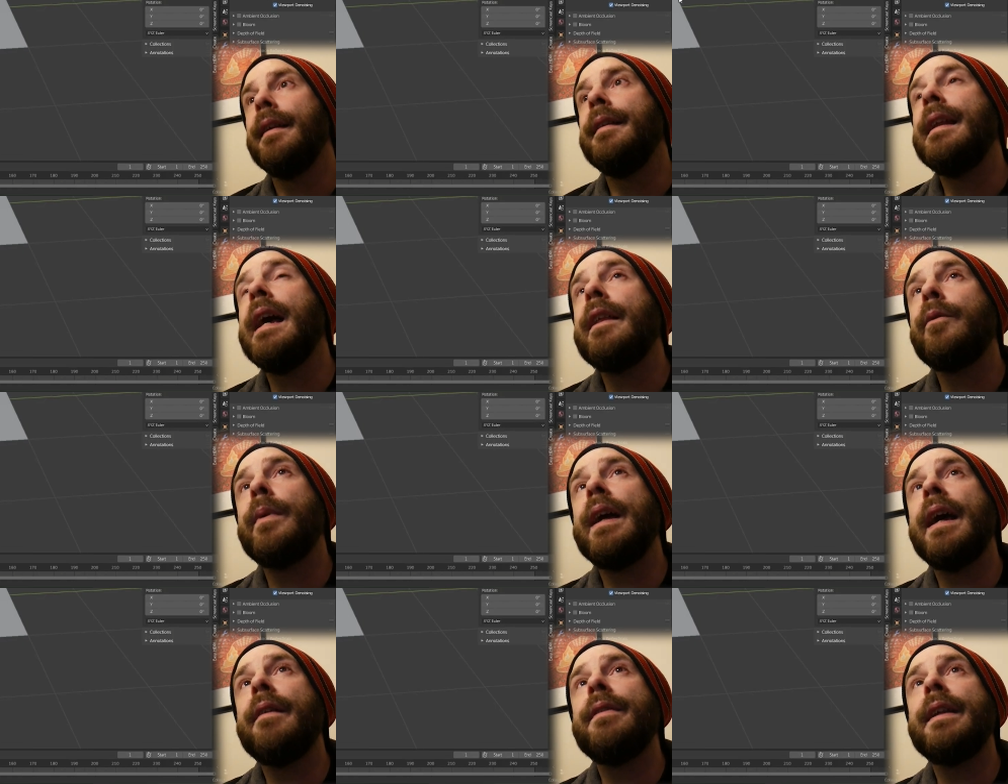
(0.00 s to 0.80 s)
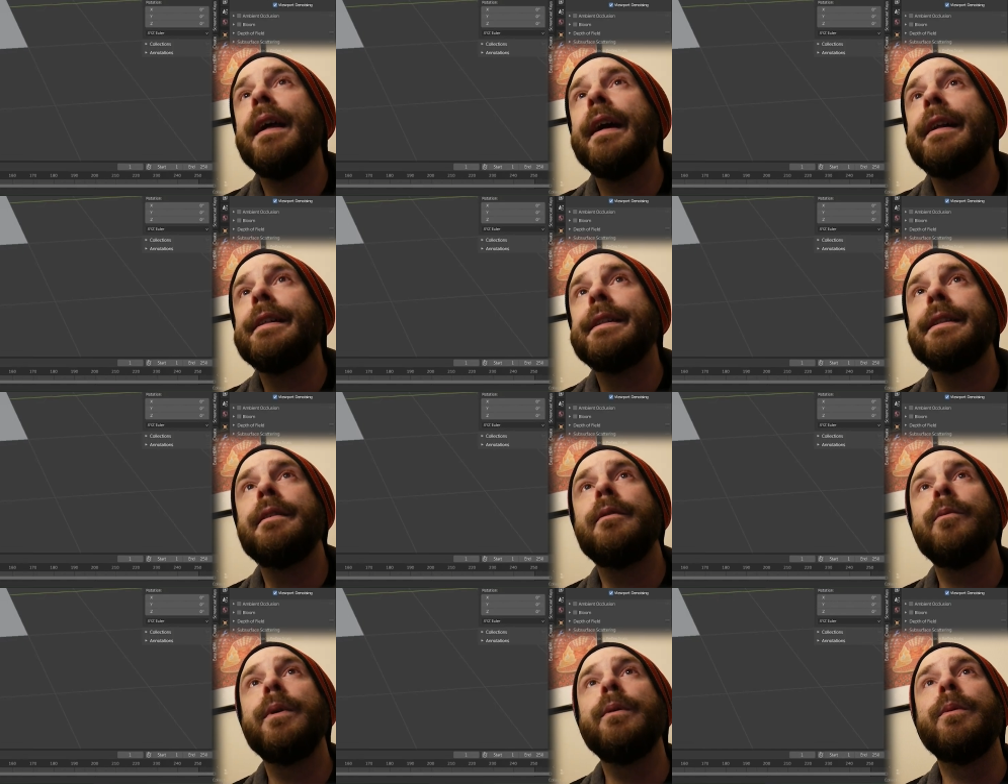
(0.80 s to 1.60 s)
Now that we have the add-on,
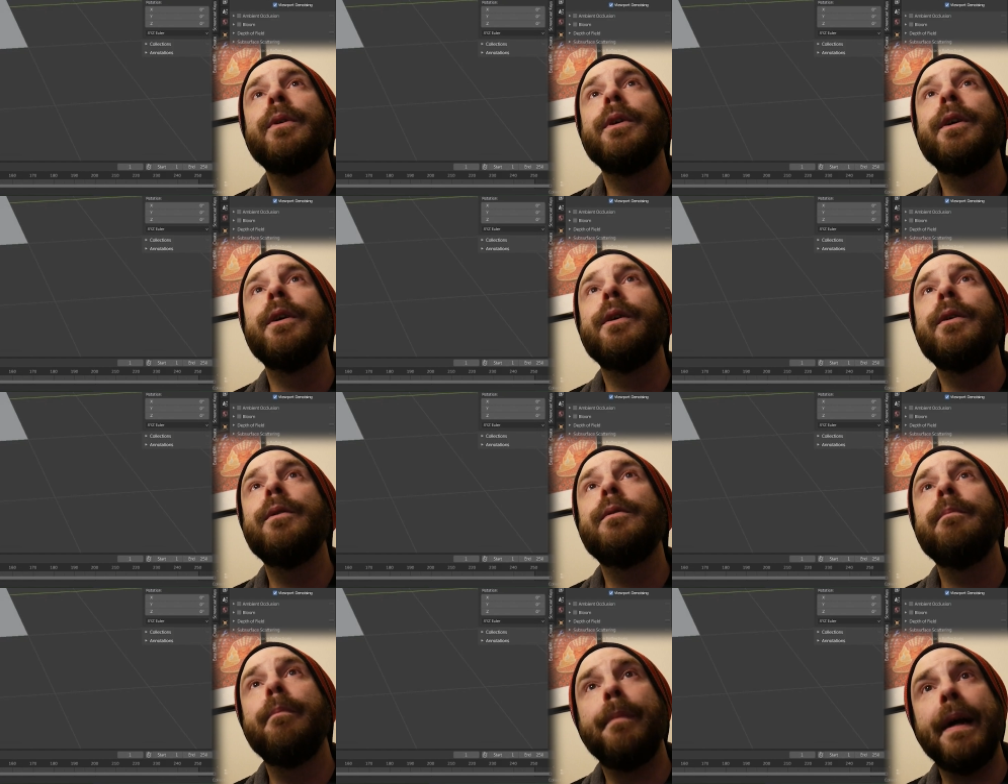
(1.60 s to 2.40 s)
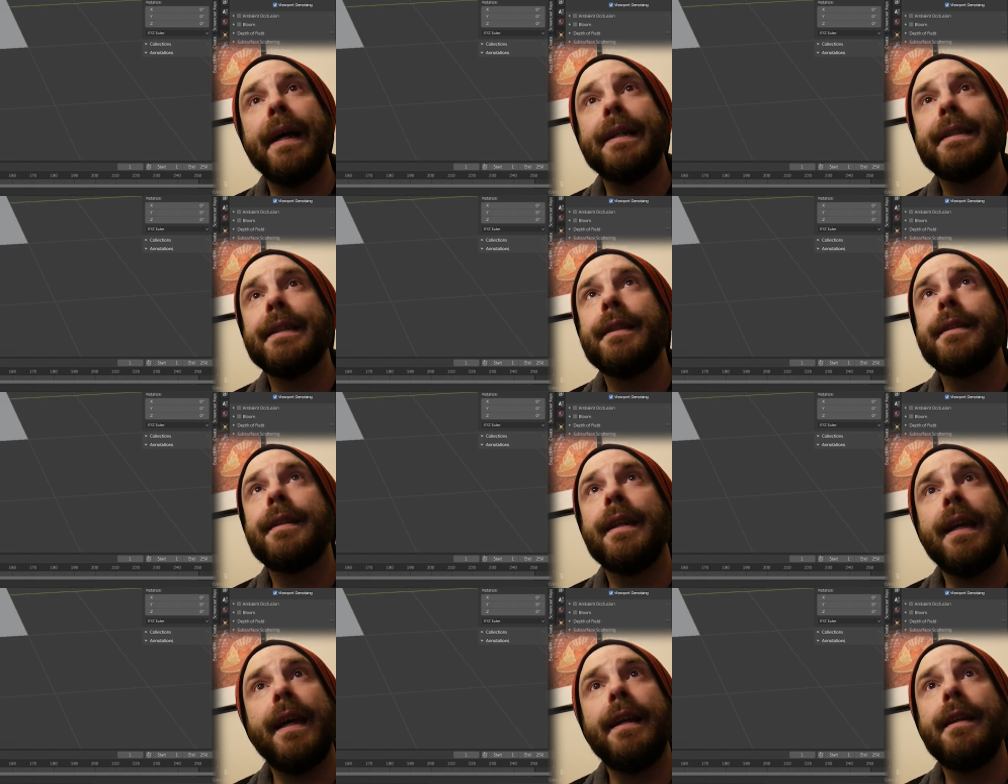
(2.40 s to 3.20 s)
we will go back
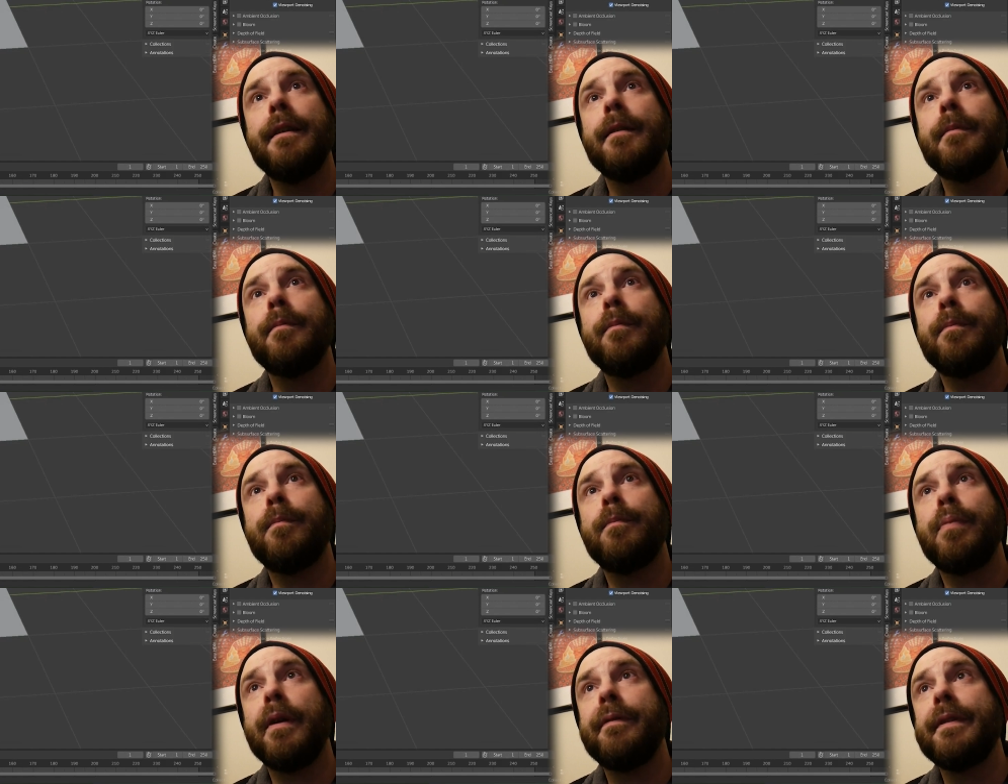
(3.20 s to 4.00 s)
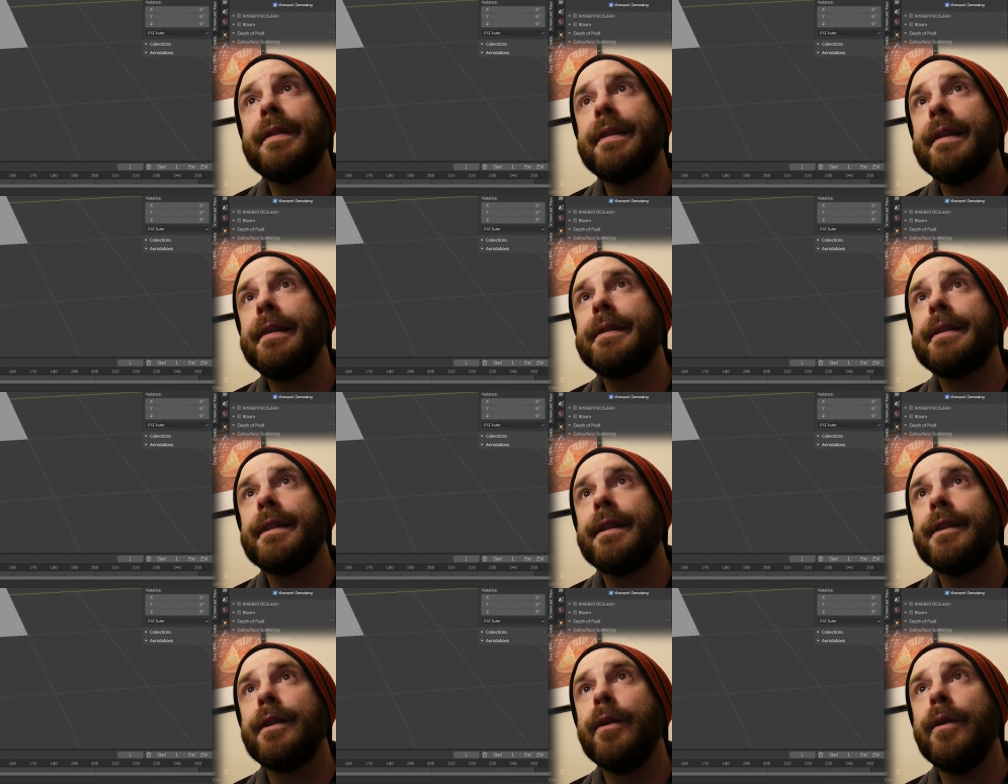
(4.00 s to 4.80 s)
into Edit, Preferences,
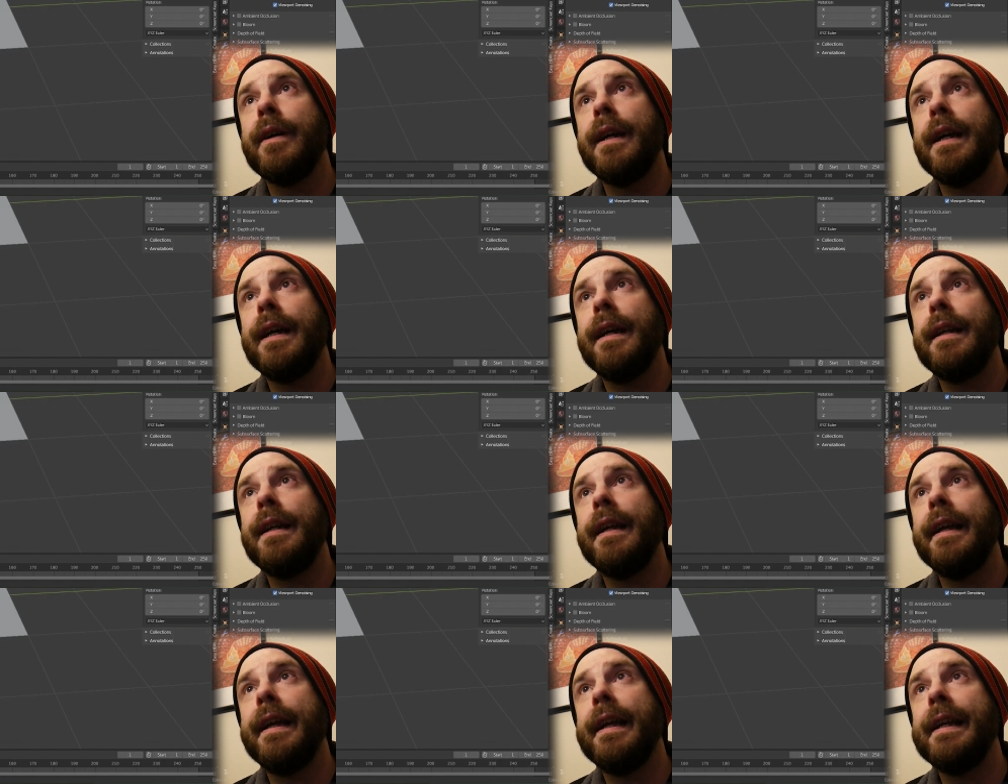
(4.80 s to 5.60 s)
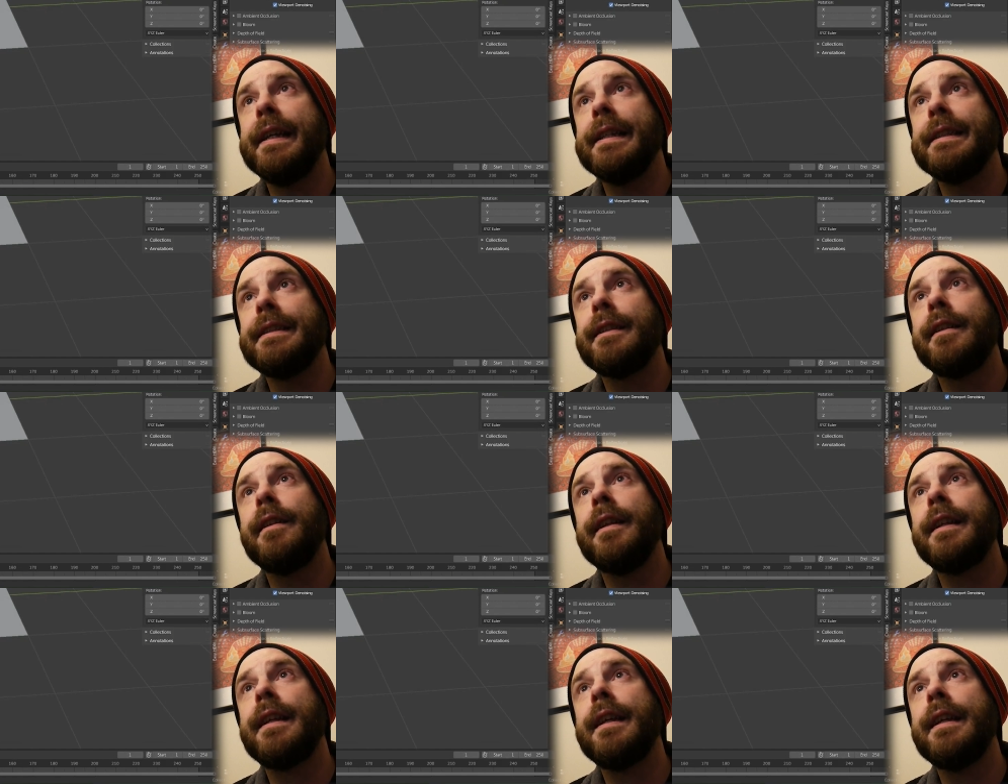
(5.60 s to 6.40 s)
go ahead and
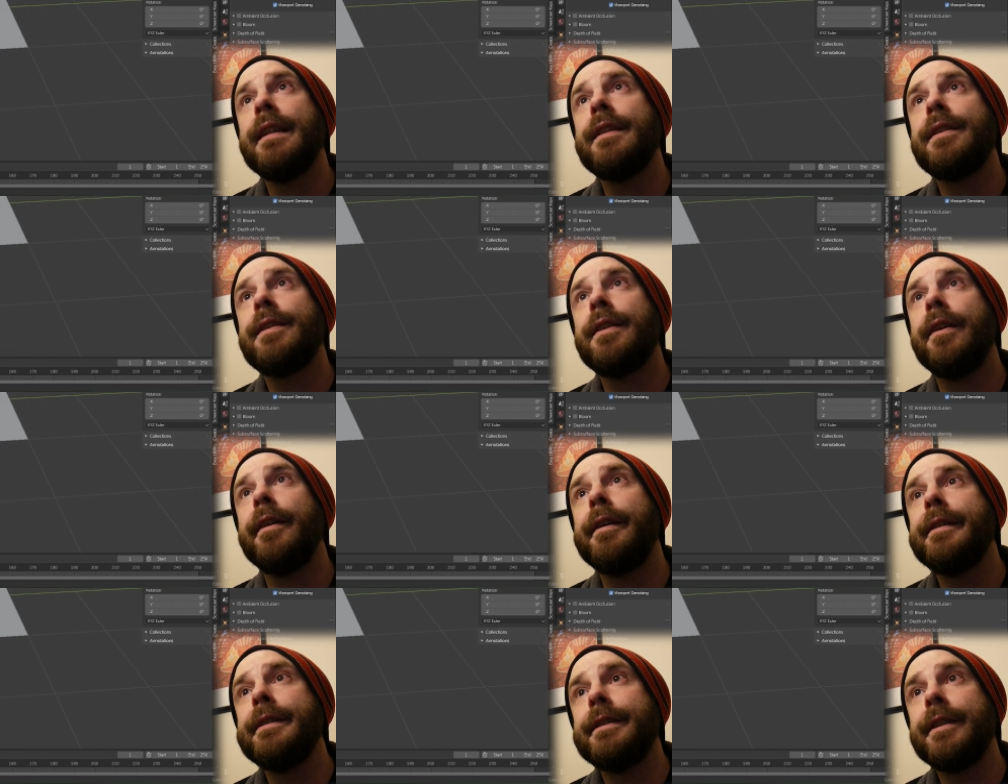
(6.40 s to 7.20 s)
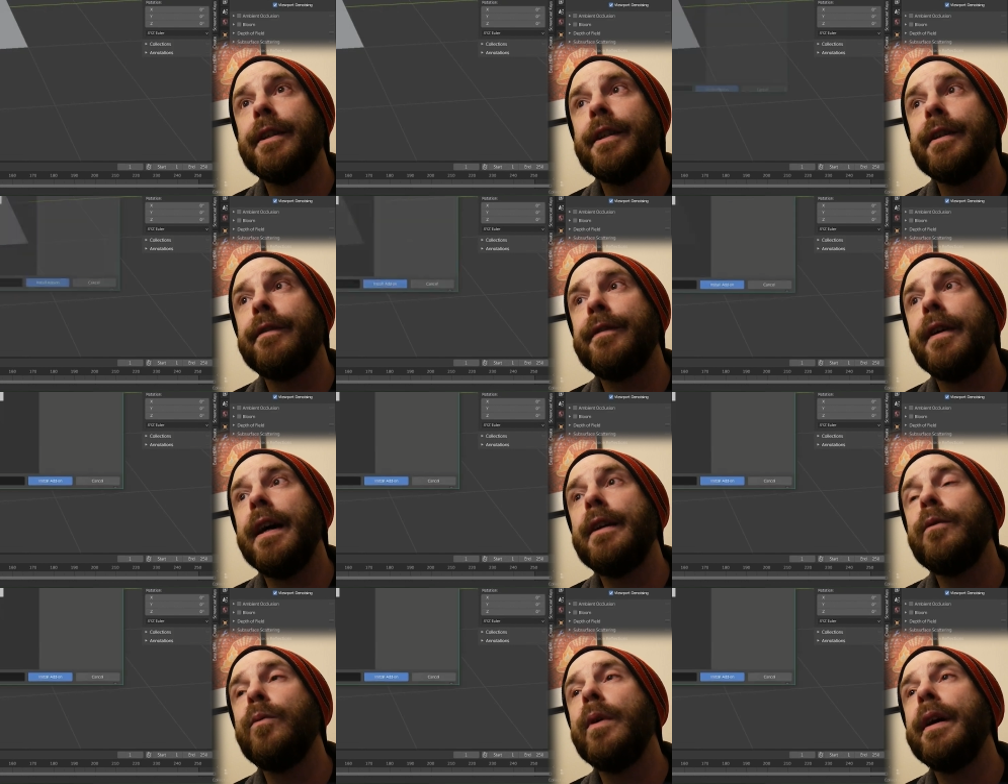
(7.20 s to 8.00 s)
click Install. You're gonna
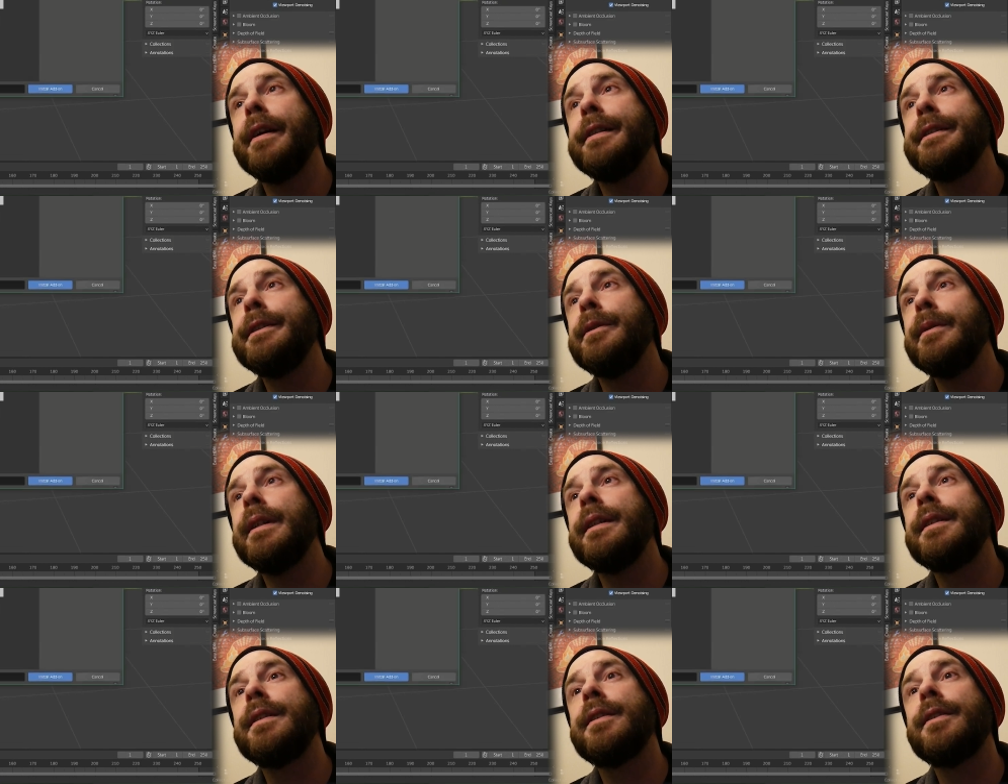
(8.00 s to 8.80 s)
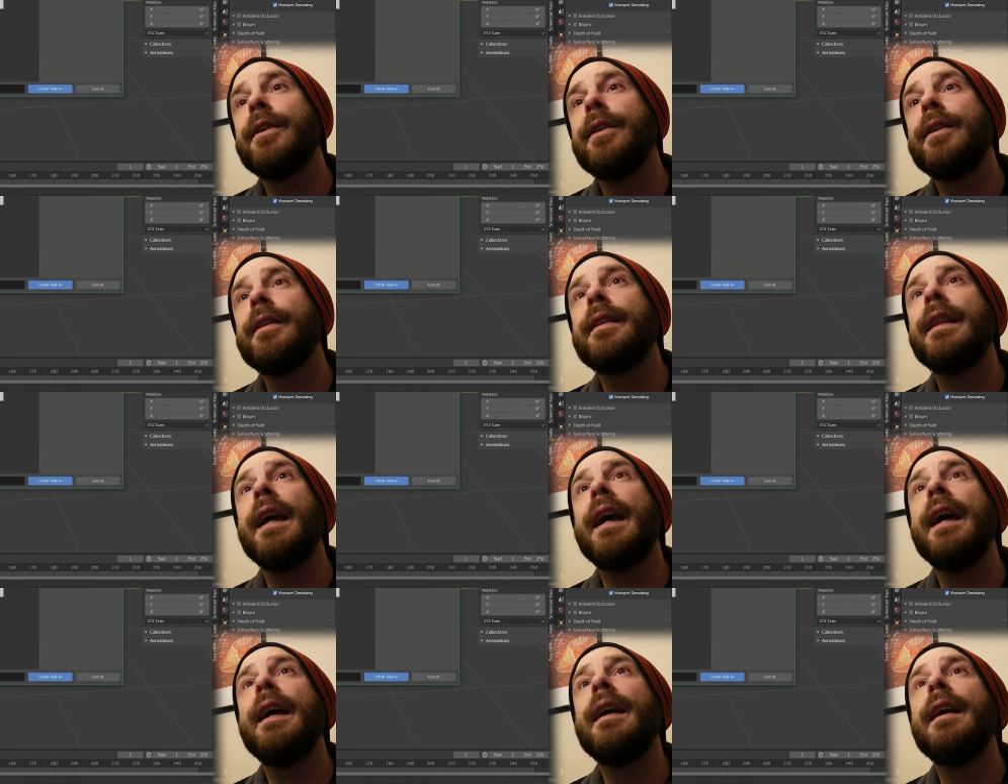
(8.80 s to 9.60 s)
find where you installed
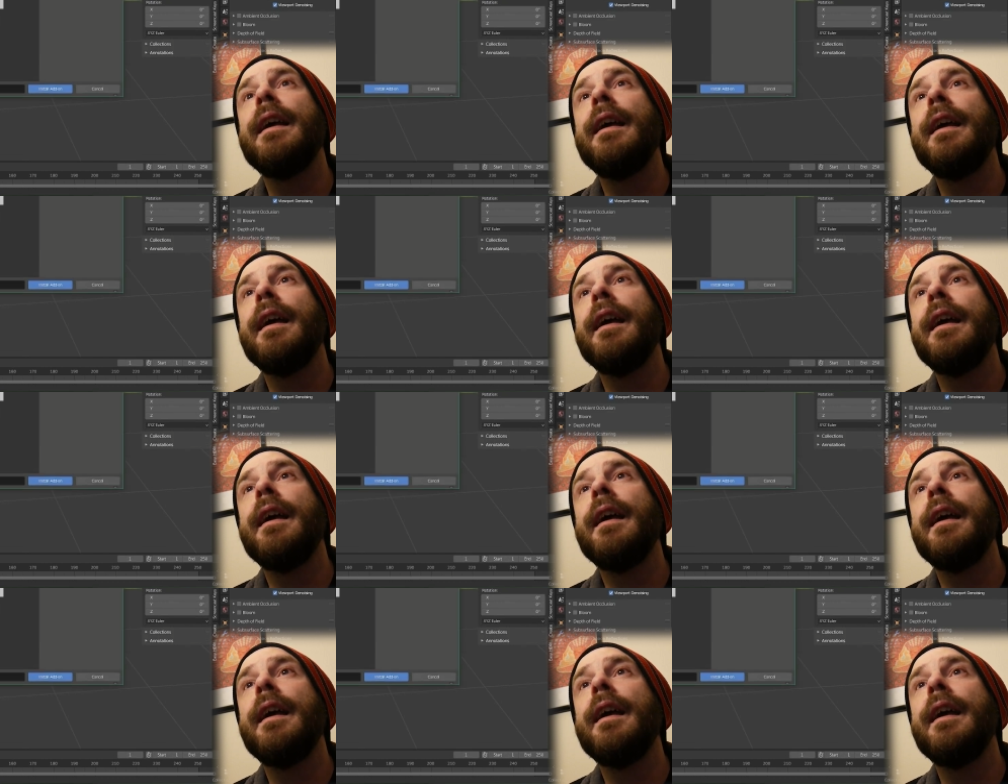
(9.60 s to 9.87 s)
that.